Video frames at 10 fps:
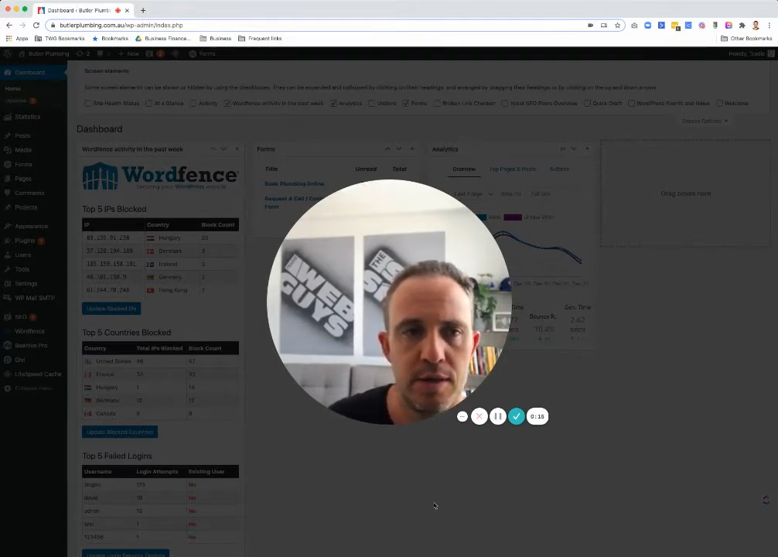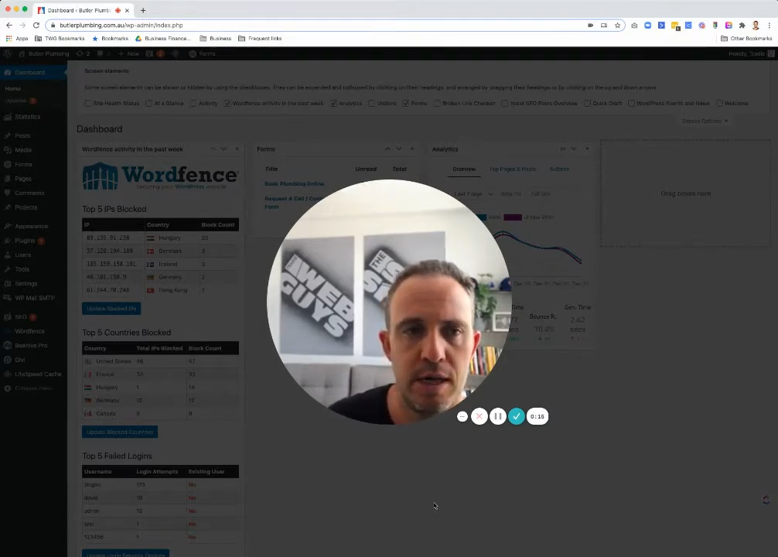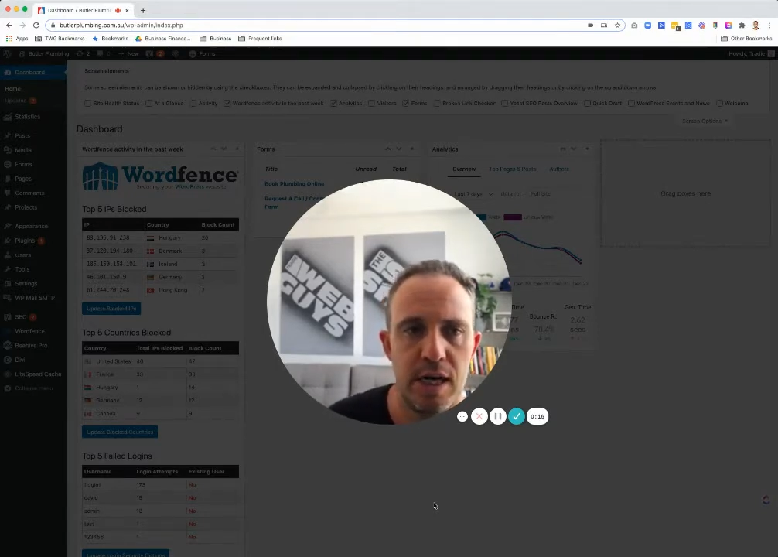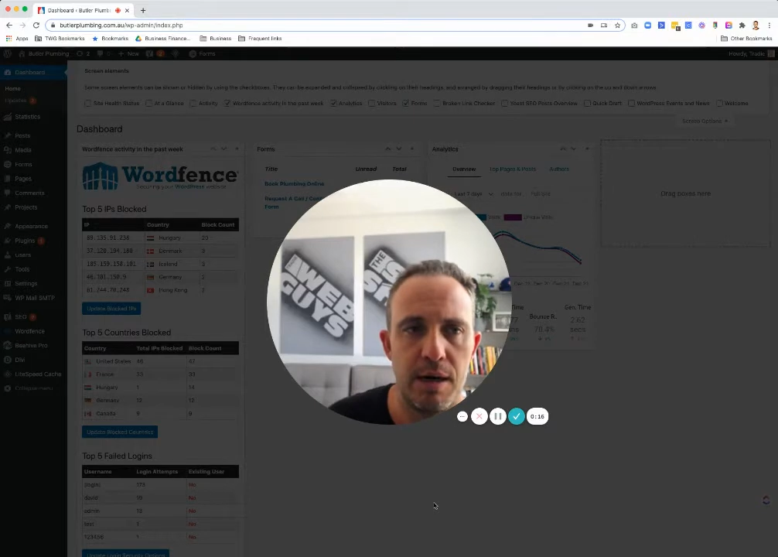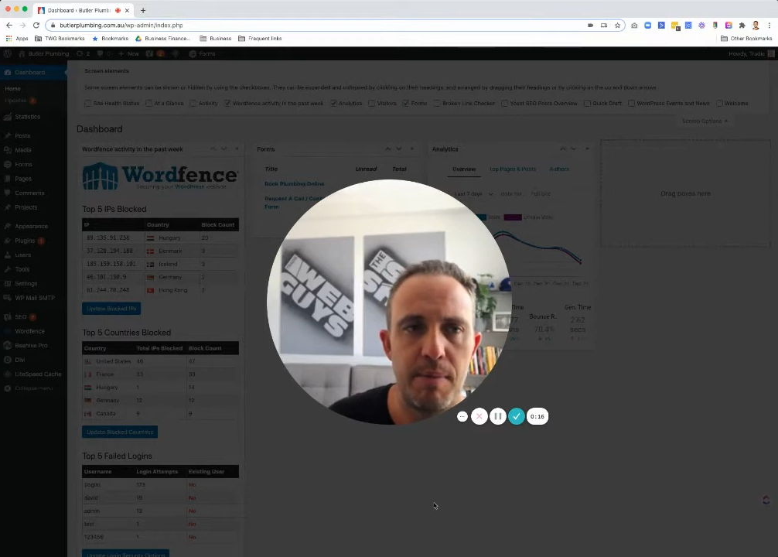
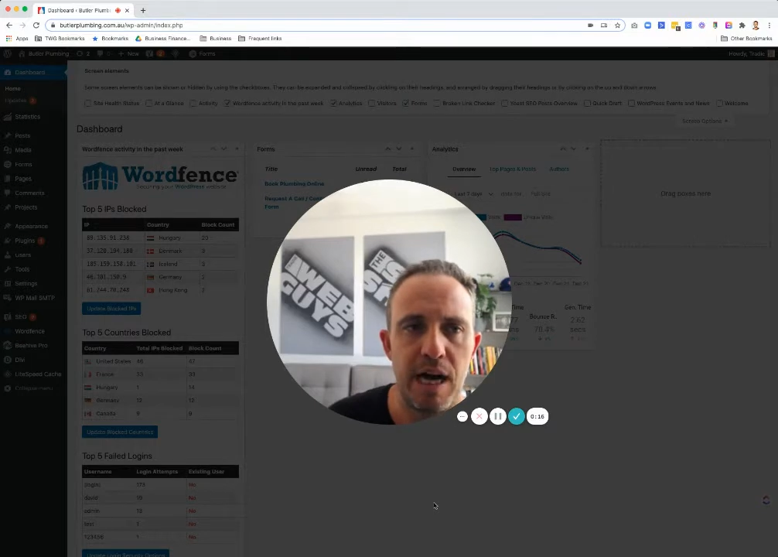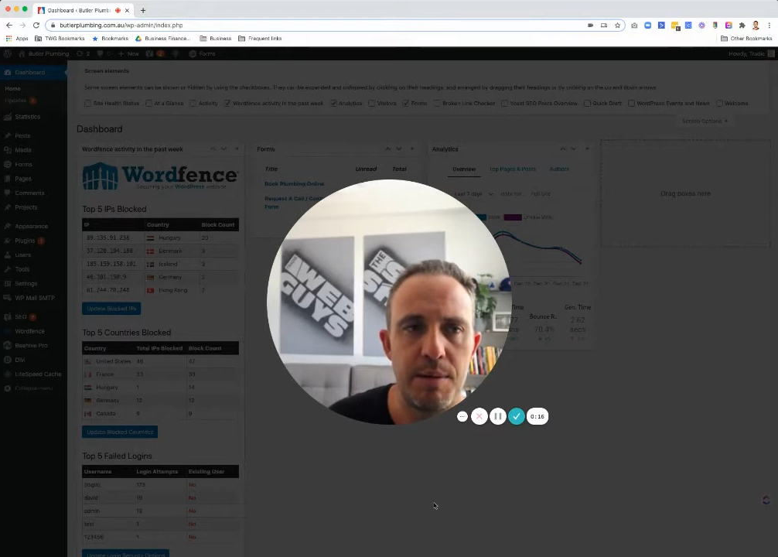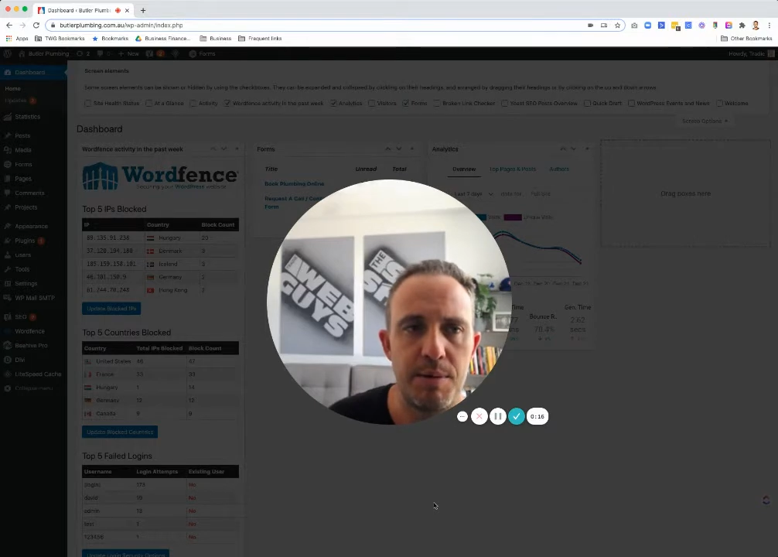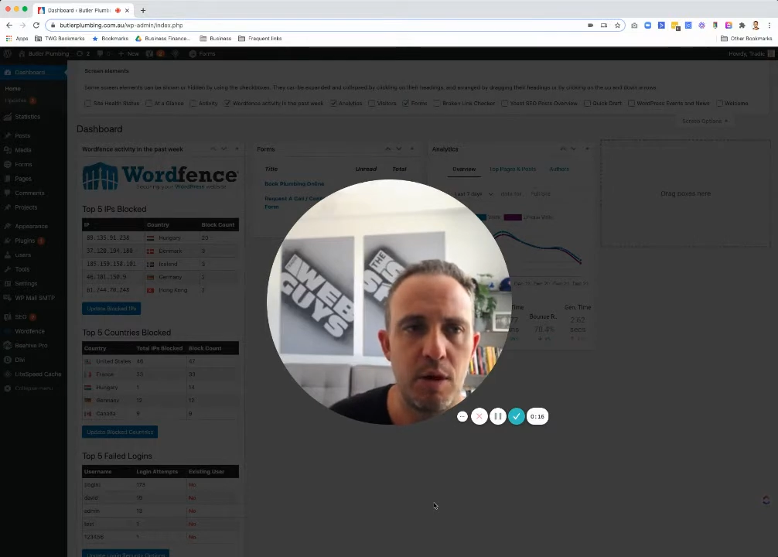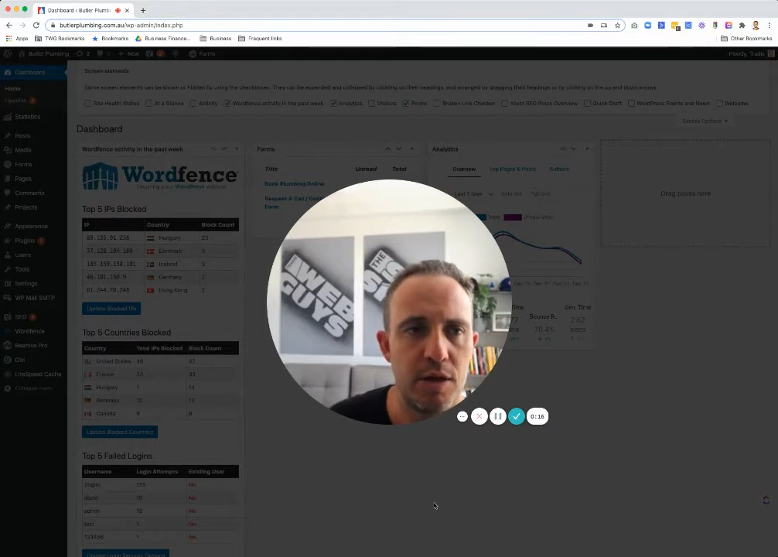
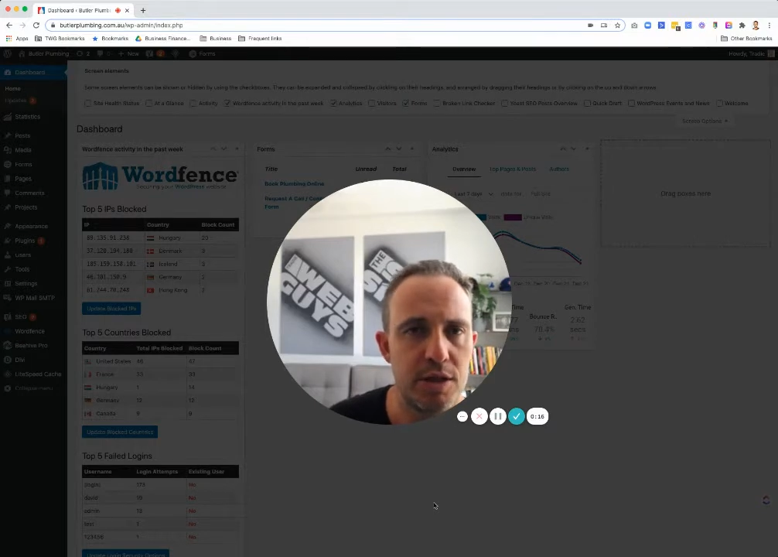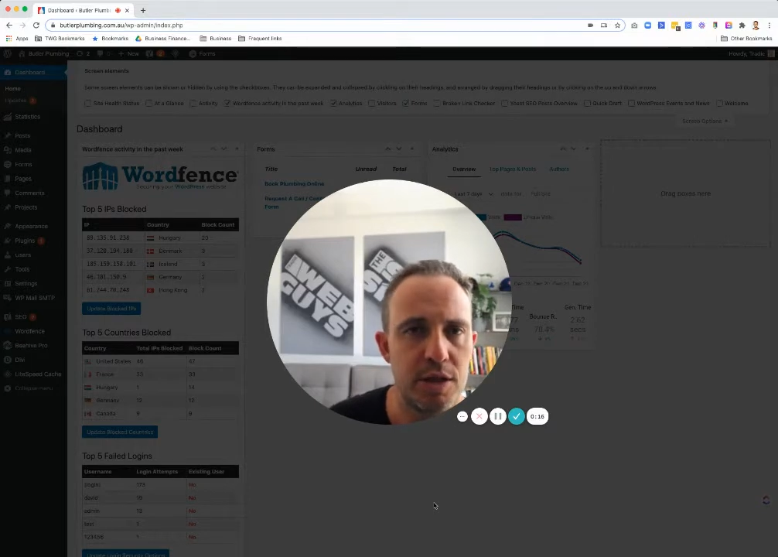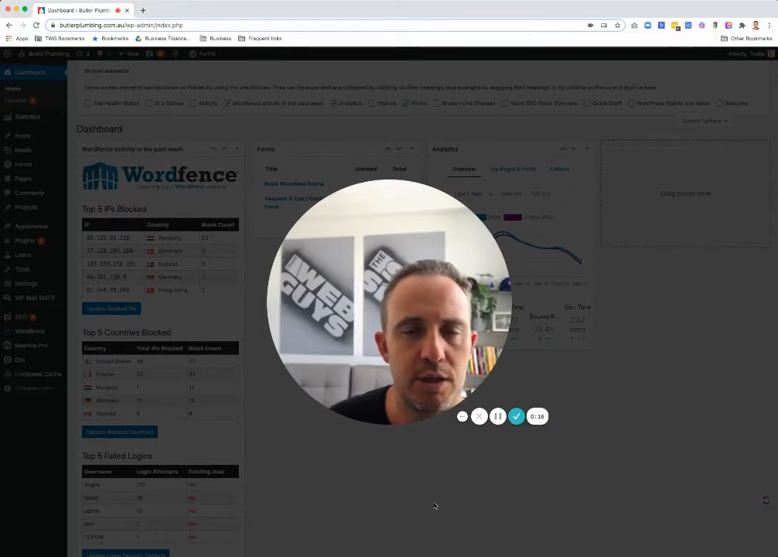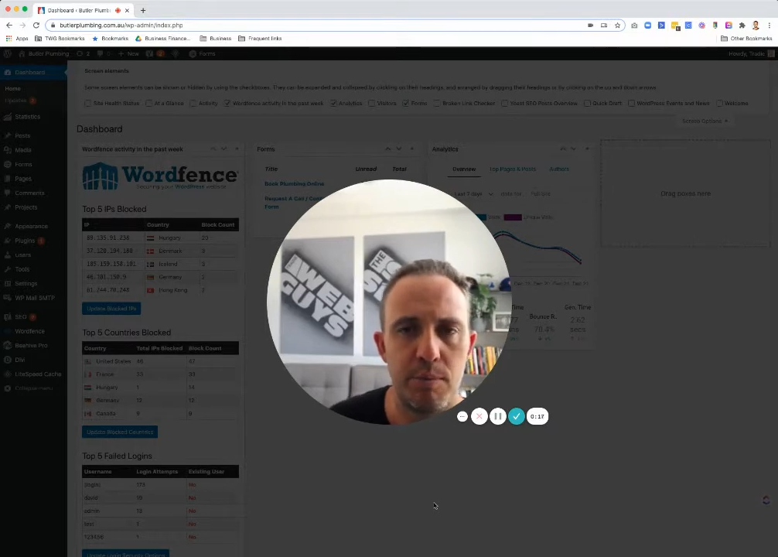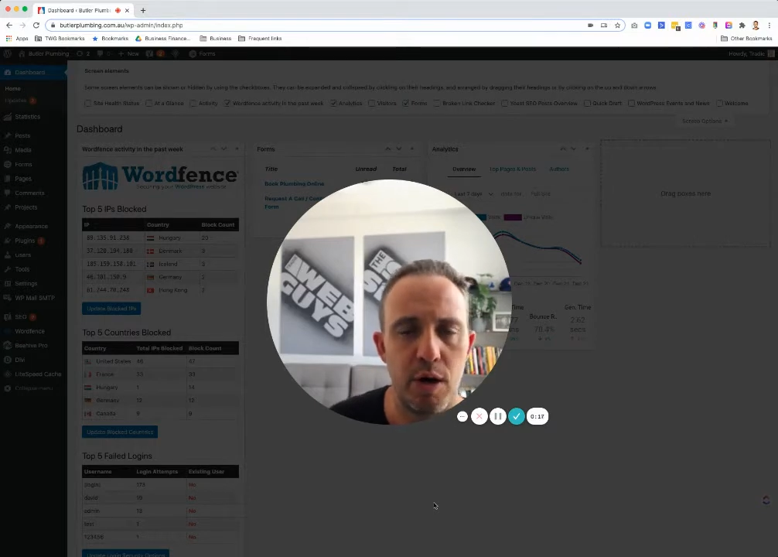APIs
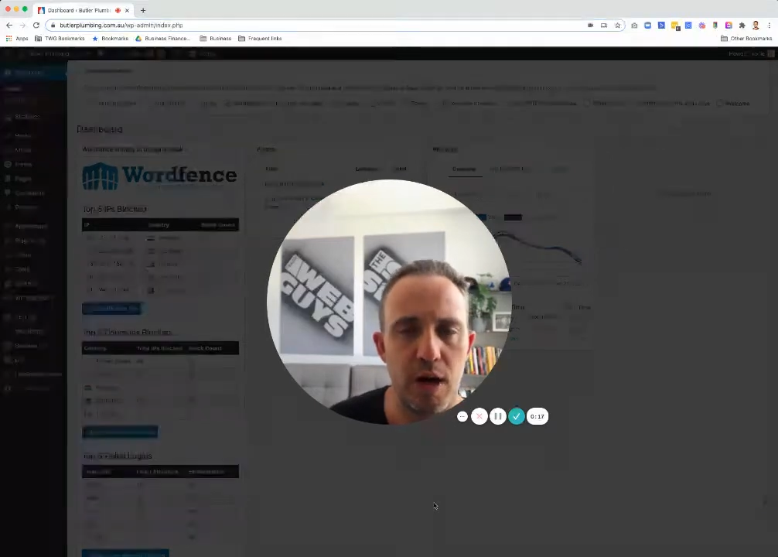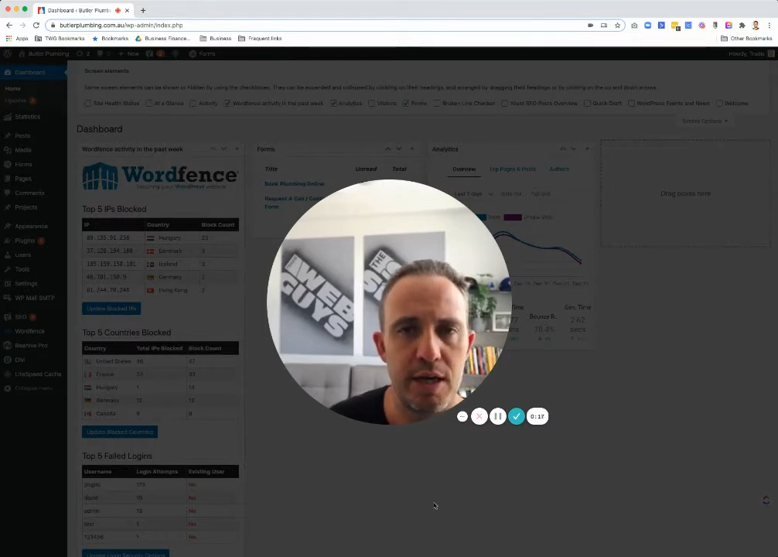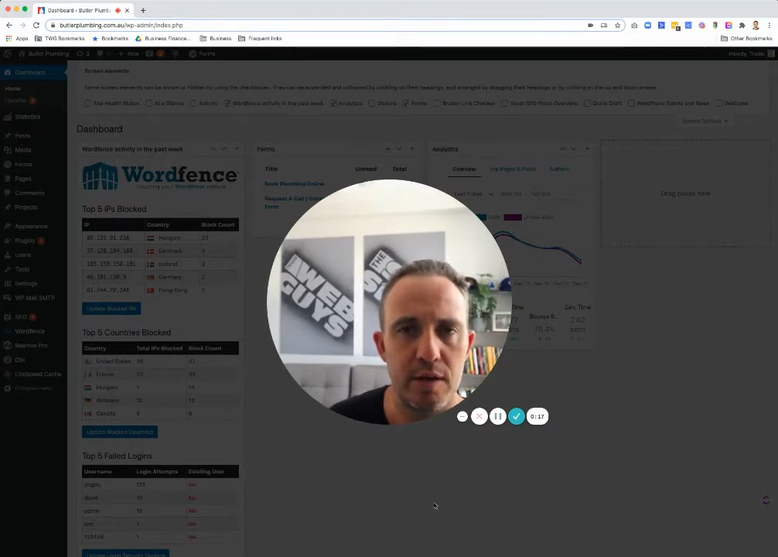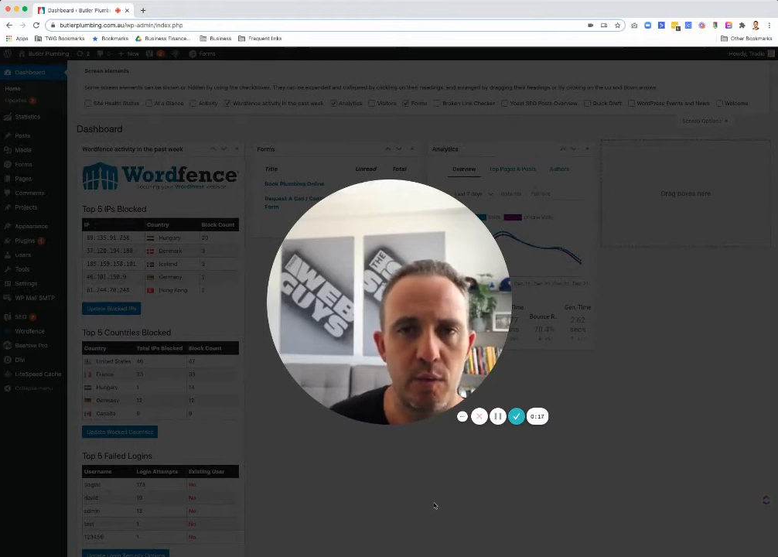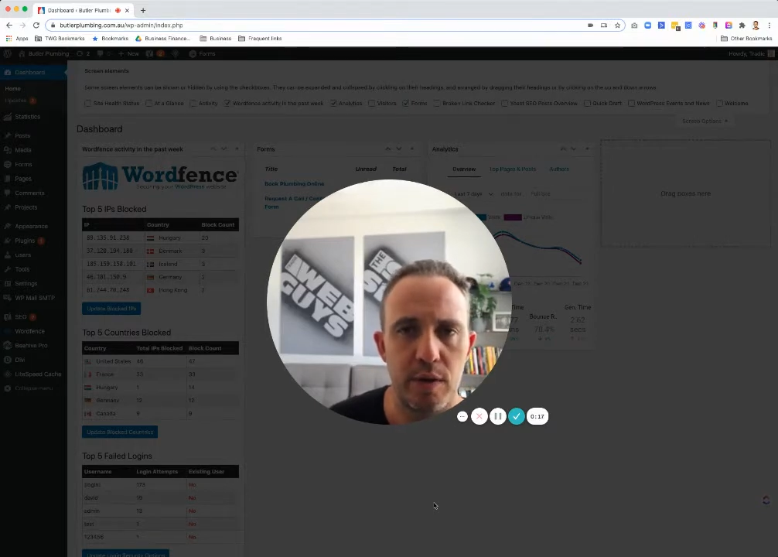can
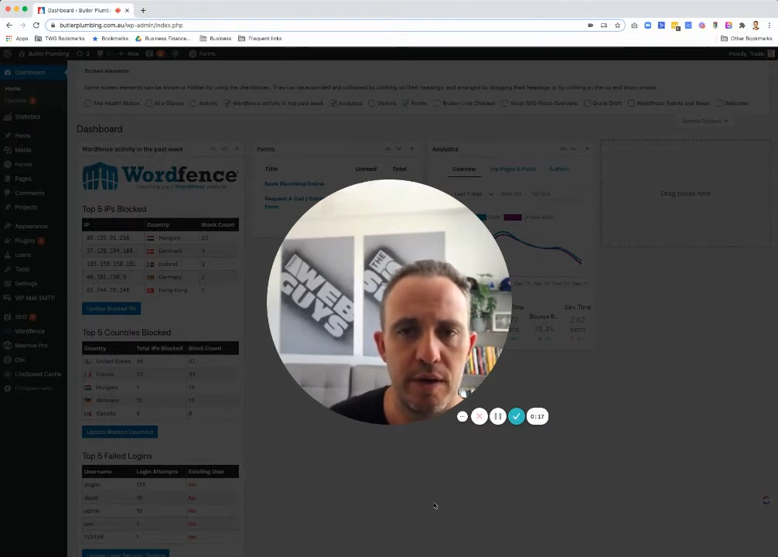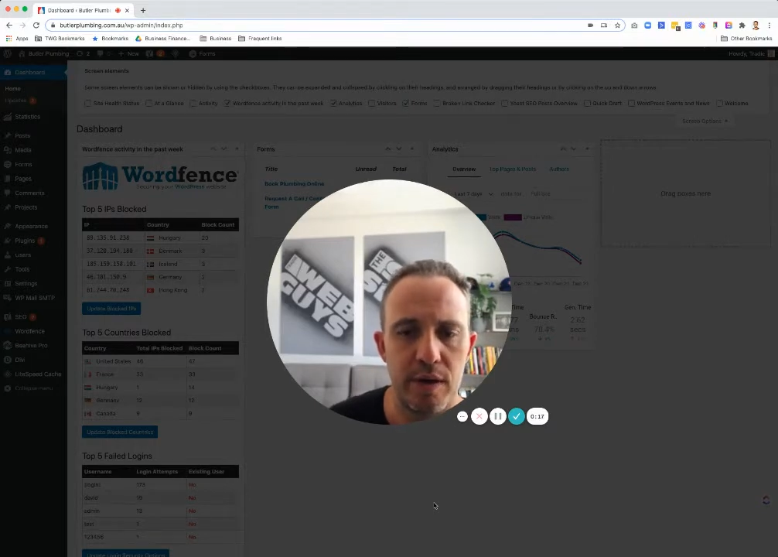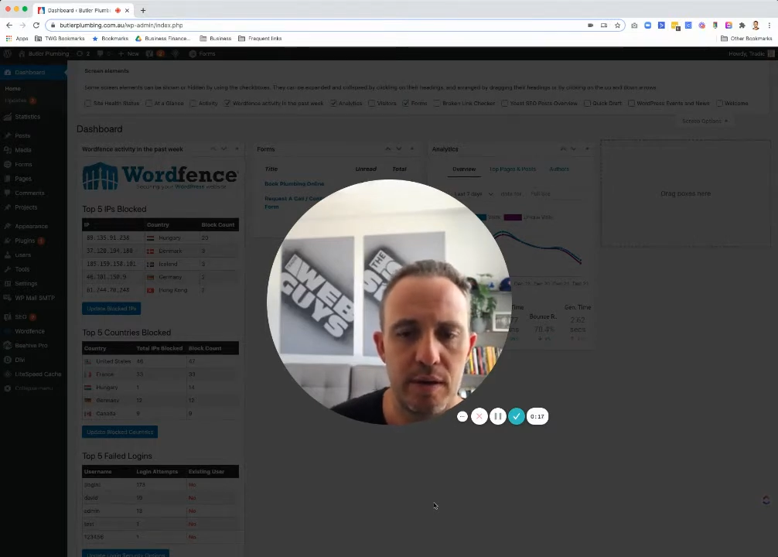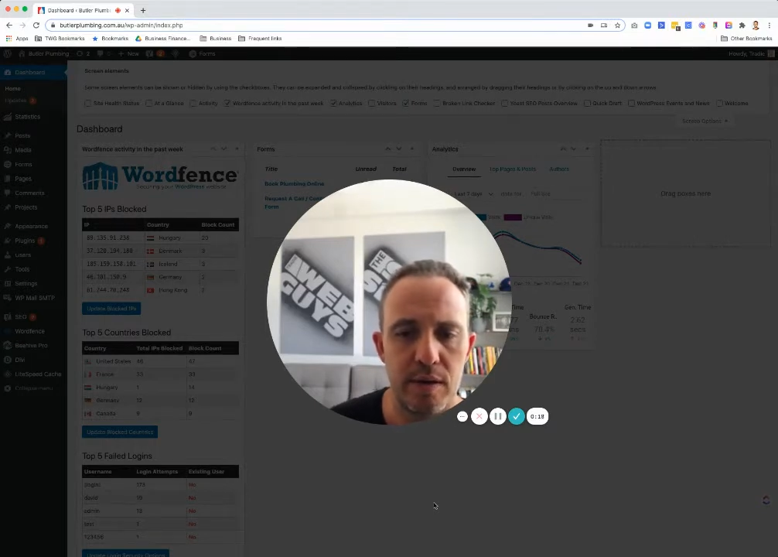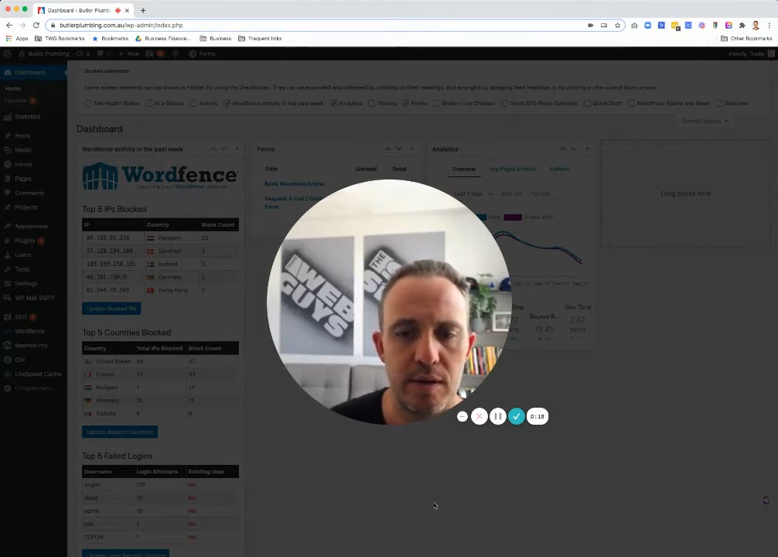break
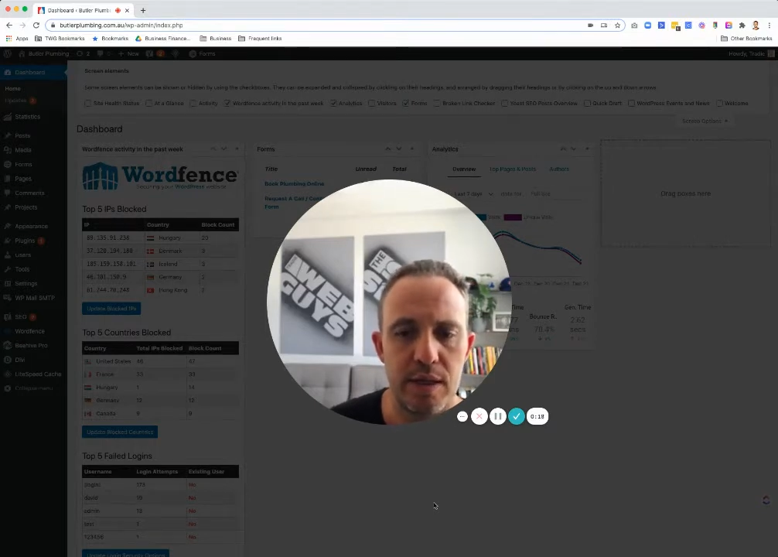with